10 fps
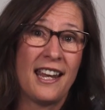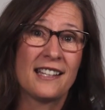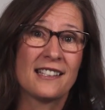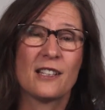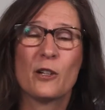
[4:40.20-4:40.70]

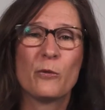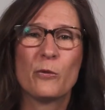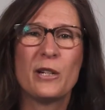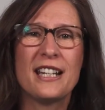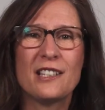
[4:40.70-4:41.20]
And so
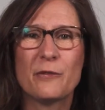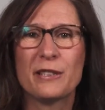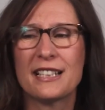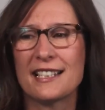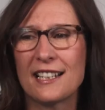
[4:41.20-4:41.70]
we need to
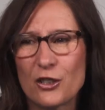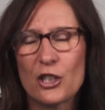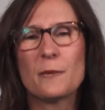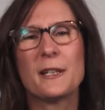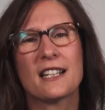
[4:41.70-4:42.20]
realize that
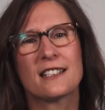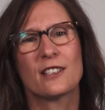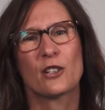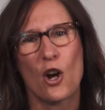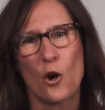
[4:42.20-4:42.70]
just because
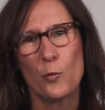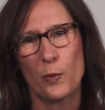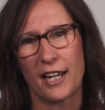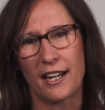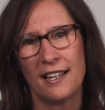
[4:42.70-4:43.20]
they're
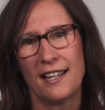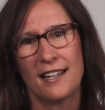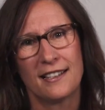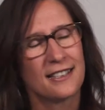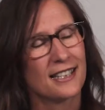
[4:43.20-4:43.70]
coping
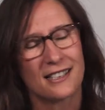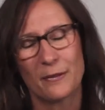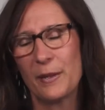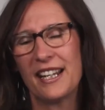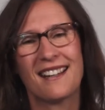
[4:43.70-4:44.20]

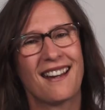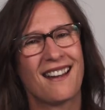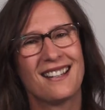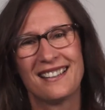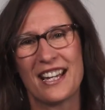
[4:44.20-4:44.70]
doesn't make it
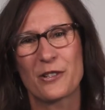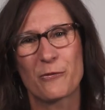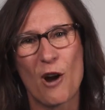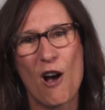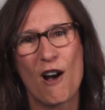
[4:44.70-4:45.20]
any
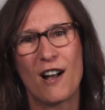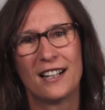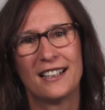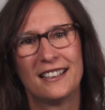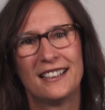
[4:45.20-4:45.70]
less
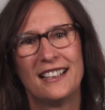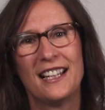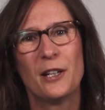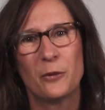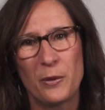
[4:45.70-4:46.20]
wrong.
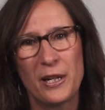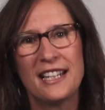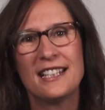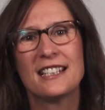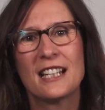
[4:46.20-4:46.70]

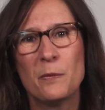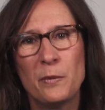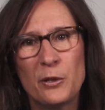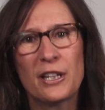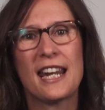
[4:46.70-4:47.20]
We need to
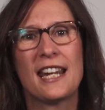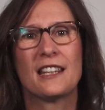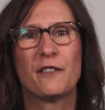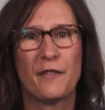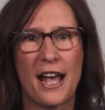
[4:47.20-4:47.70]
communicate
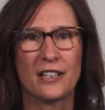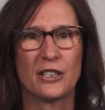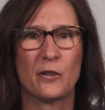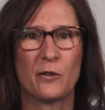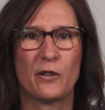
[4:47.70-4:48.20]
the
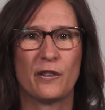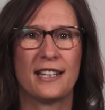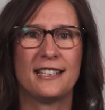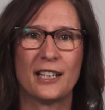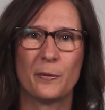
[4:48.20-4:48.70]
value
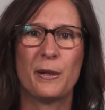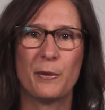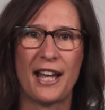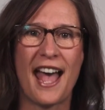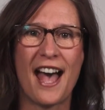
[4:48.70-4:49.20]
that young
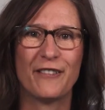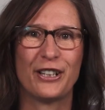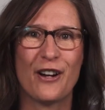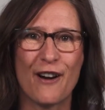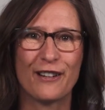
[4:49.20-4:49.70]
people have
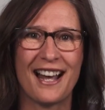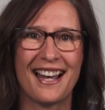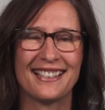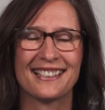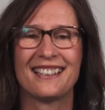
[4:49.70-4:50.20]
in our
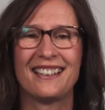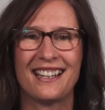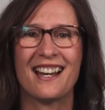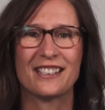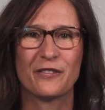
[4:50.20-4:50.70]
eyes and in
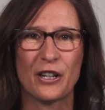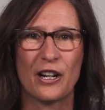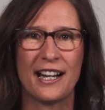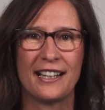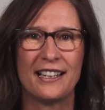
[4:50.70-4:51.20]
the eyes of
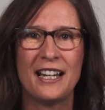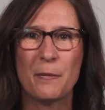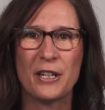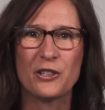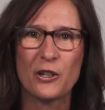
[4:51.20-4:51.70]
God
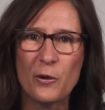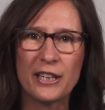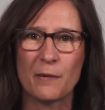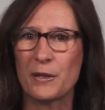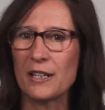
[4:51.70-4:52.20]
by
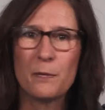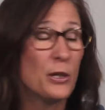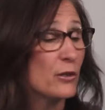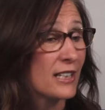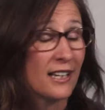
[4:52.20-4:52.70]
showing them that
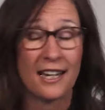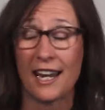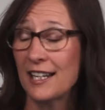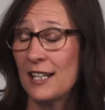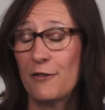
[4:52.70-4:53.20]
abuse in
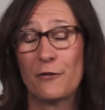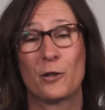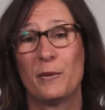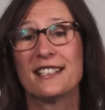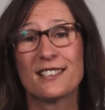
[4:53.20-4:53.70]
any
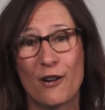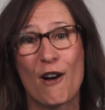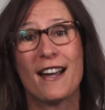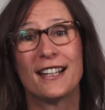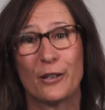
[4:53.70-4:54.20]
form is
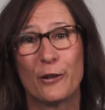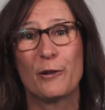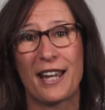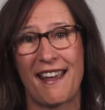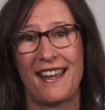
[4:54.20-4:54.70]
not
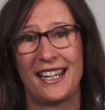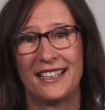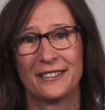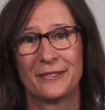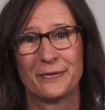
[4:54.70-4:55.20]
okay.